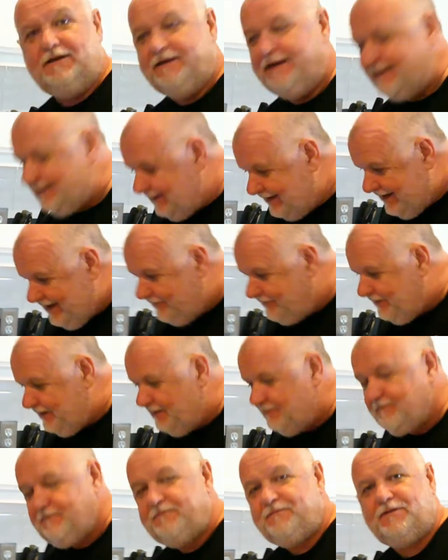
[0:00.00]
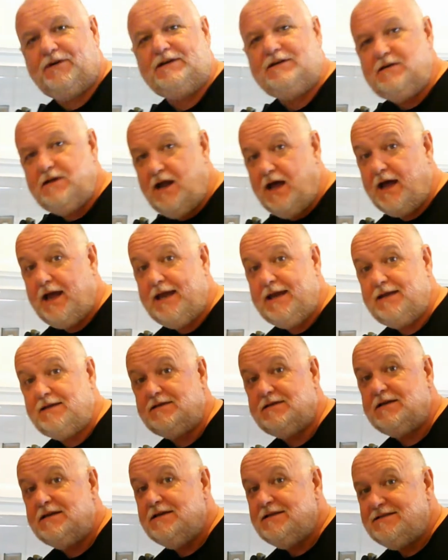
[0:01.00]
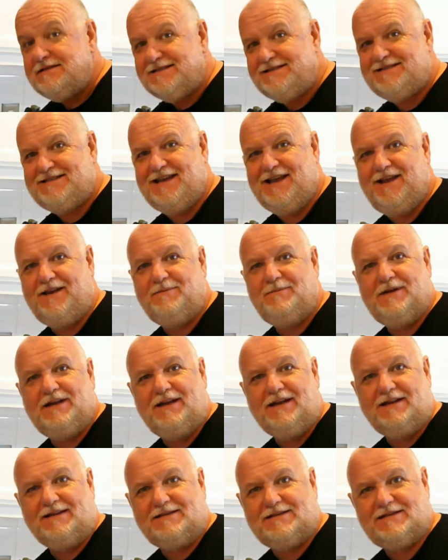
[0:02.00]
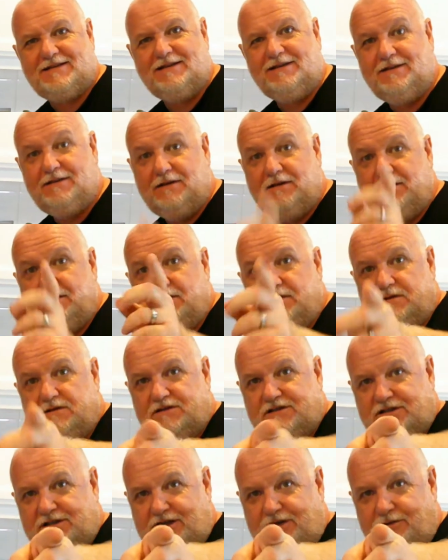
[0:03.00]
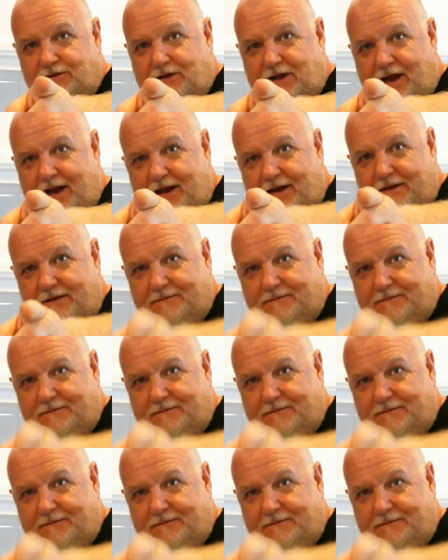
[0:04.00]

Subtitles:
and leave them for 9 to 10 minutes. See you then.